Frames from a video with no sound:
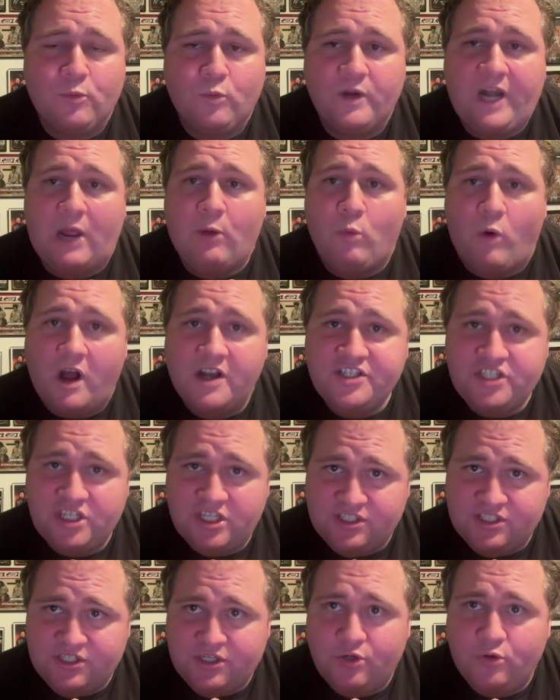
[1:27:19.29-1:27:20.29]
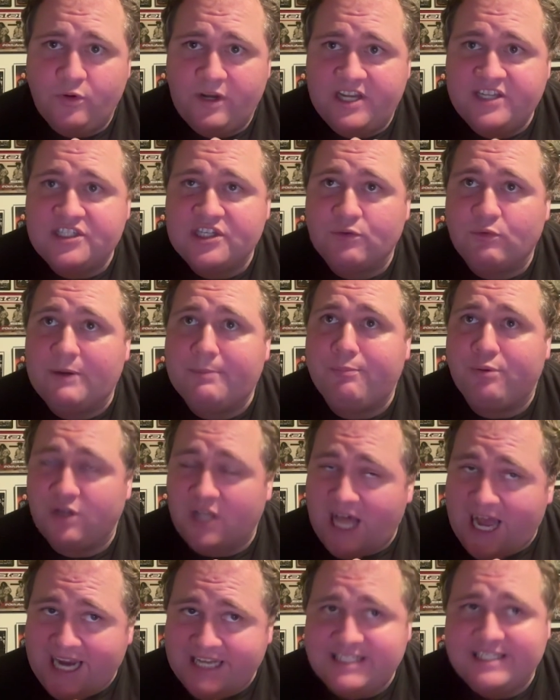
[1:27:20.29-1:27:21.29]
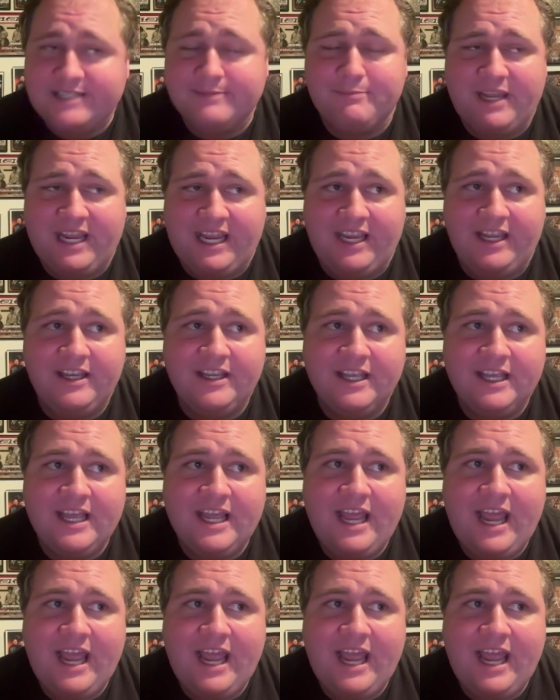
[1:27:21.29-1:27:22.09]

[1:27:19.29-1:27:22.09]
what I want you to do is to reply to me